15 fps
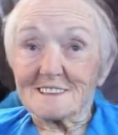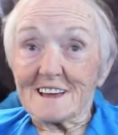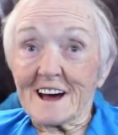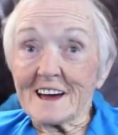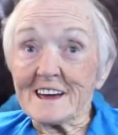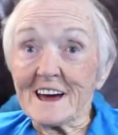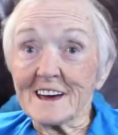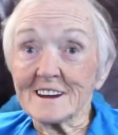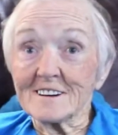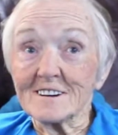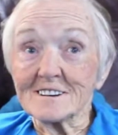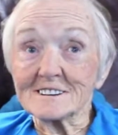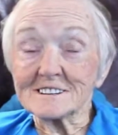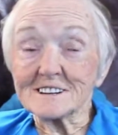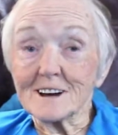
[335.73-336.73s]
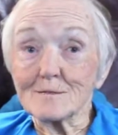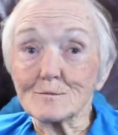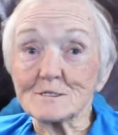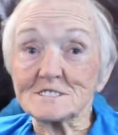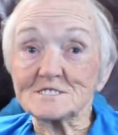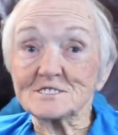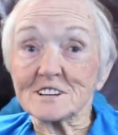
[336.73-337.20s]
I had a hard time
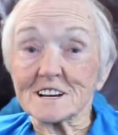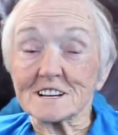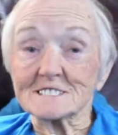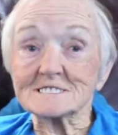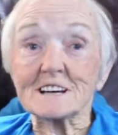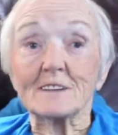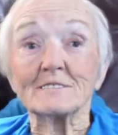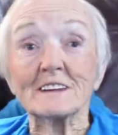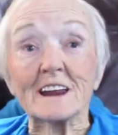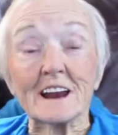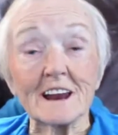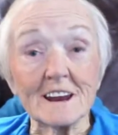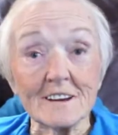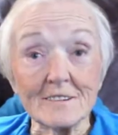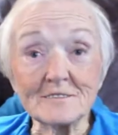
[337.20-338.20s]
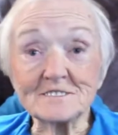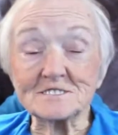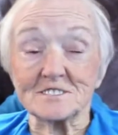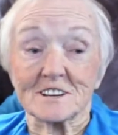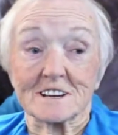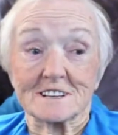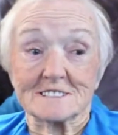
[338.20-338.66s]
with chickens. I mean, I loved
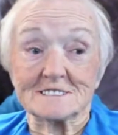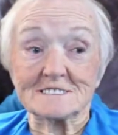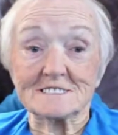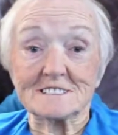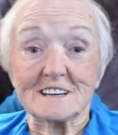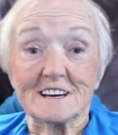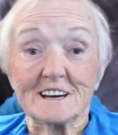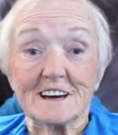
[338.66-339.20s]
chickens.